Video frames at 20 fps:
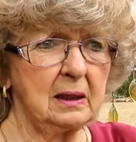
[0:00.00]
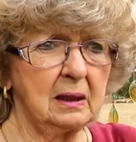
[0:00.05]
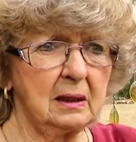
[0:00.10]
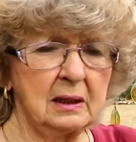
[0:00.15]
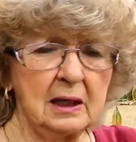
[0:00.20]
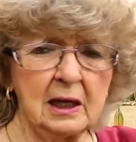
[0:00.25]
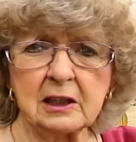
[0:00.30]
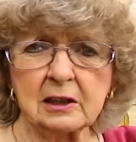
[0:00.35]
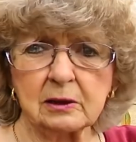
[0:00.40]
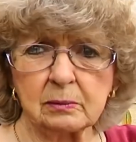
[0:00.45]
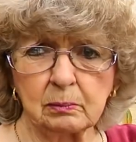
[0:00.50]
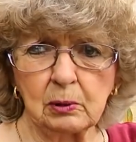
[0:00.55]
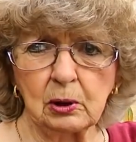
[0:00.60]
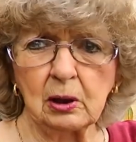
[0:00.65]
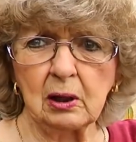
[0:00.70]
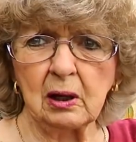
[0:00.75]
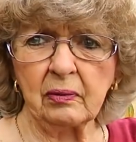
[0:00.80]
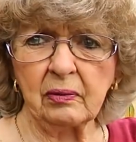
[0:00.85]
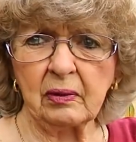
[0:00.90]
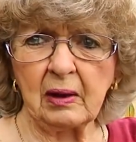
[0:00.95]
Next
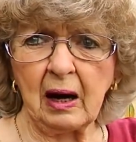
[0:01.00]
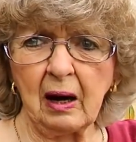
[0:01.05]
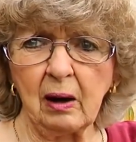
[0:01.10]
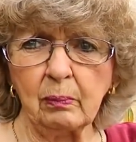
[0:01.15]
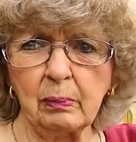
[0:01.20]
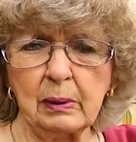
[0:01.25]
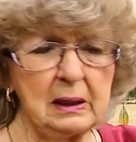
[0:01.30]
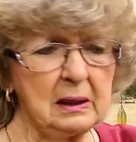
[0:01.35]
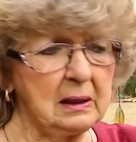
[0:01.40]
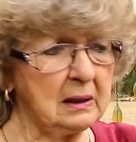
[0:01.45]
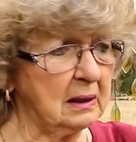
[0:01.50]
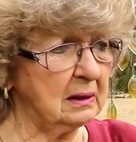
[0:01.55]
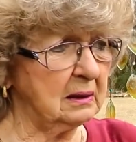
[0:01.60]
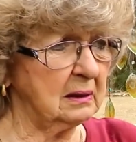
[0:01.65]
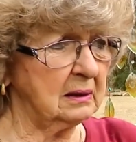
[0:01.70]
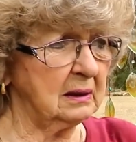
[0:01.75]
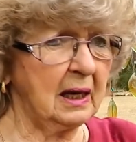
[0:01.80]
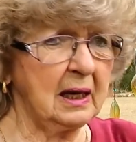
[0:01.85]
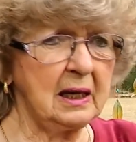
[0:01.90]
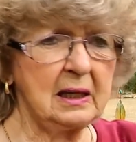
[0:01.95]
month I'll be
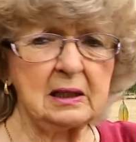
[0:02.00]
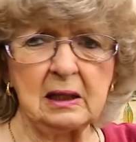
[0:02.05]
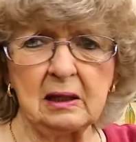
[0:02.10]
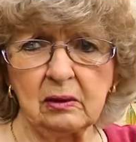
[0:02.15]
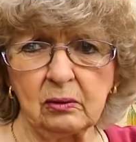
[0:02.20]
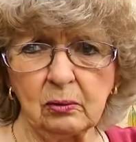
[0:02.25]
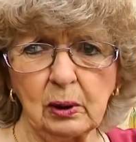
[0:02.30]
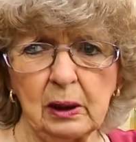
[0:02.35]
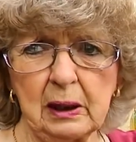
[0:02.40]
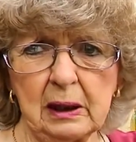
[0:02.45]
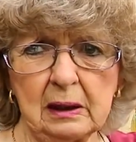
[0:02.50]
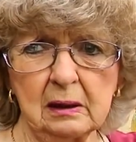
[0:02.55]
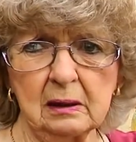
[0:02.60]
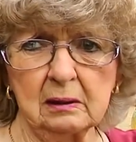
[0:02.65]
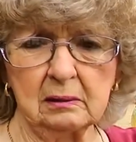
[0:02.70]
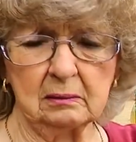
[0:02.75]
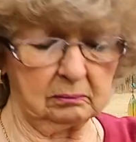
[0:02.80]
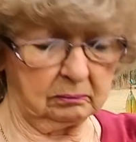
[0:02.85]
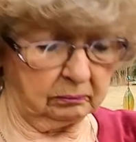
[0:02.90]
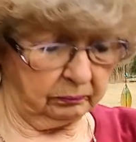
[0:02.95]
83.
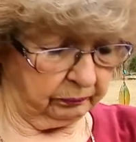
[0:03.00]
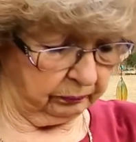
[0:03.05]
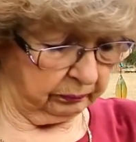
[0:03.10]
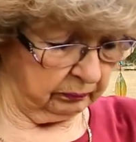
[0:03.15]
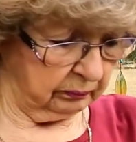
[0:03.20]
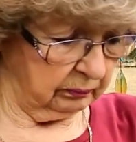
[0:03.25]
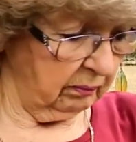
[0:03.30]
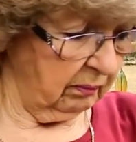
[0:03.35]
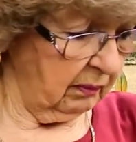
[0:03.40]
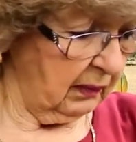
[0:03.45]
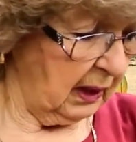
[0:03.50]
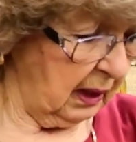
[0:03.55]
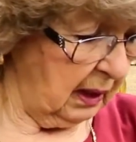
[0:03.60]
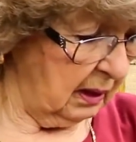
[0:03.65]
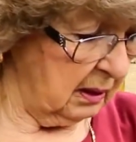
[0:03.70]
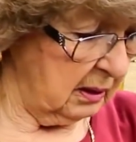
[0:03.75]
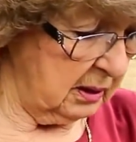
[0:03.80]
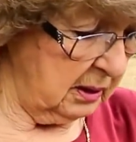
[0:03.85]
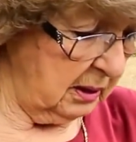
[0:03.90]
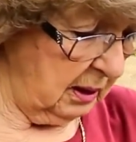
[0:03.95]

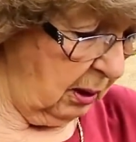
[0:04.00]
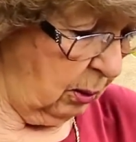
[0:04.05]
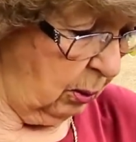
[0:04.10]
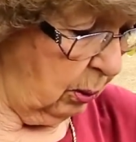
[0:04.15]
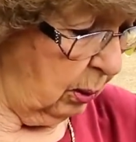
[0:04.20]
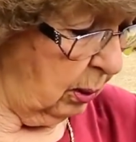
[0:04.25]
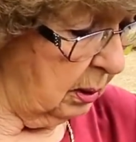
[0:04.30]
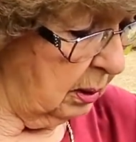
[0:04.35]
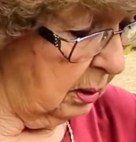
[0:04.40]
So,